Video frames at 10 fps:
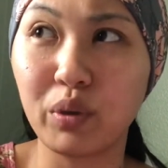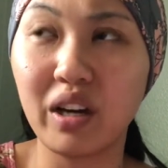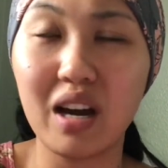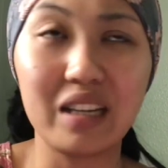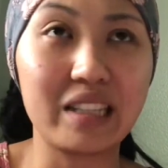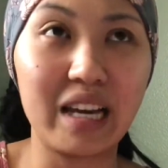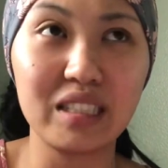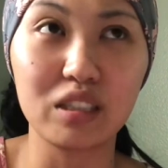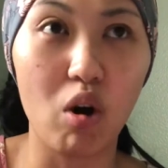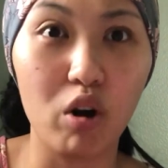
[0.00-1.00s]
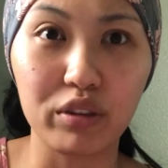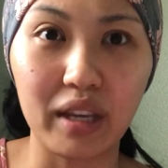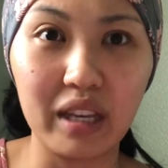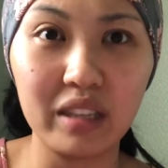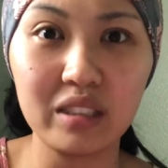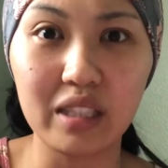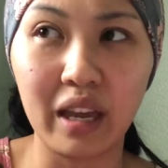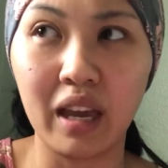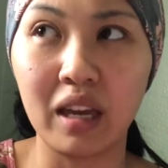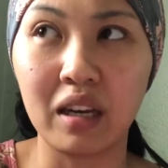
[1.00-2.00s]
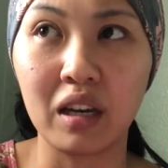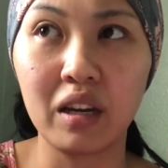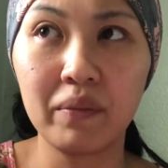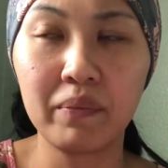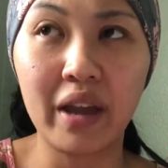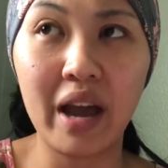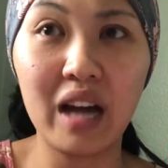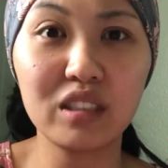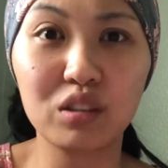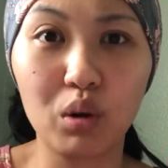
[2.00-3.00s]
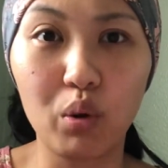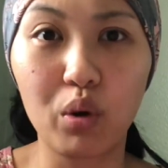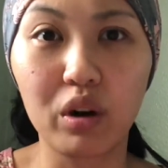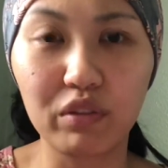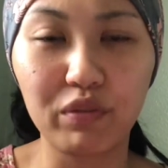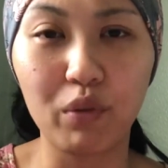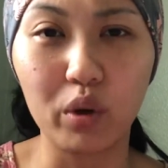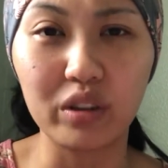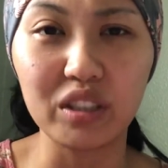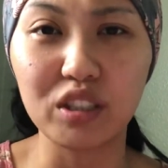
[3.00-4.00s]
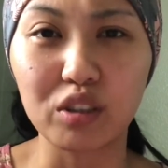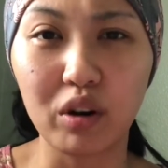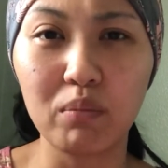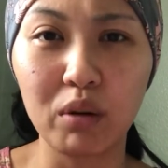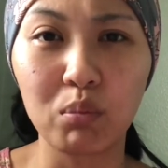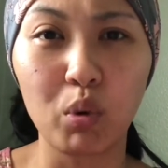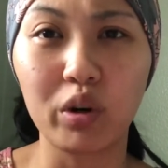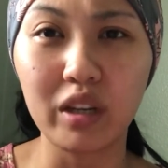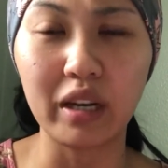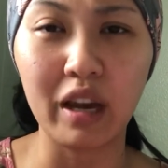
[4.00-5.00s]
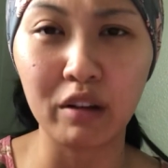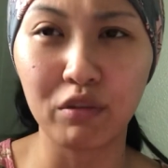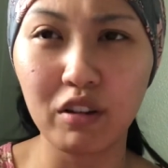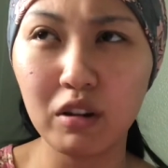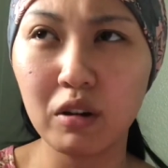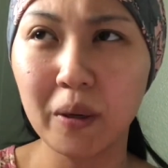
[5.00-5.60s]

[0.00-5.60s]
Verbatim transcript: We gotta test all things and ask the Lord for discernment more than ever